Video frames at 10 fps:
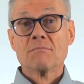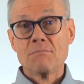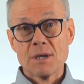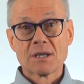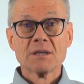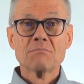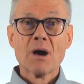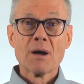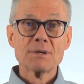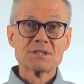Mick and
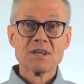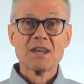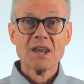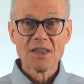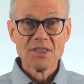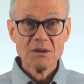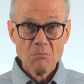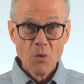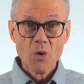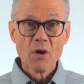Bobby said nothing
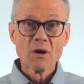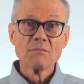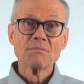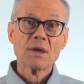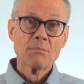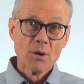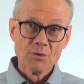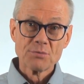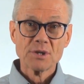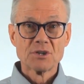more. They
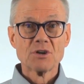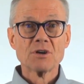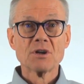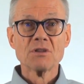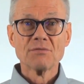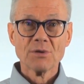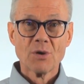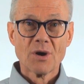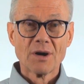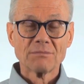both returned to the
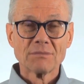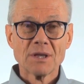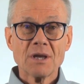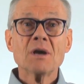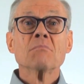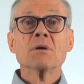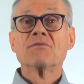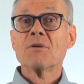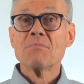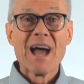floor. But
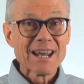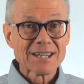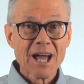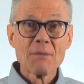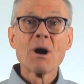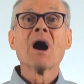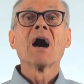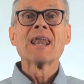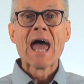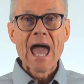from that time
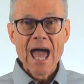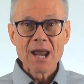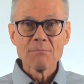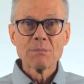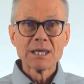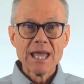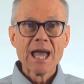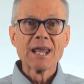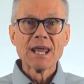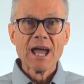on, Adam
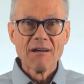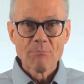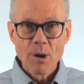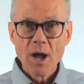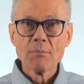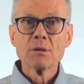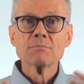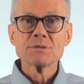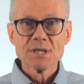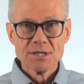began to have
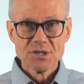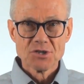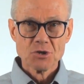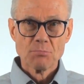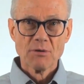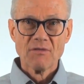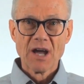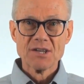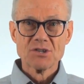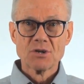problems as a
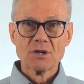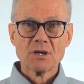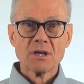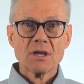supervisor.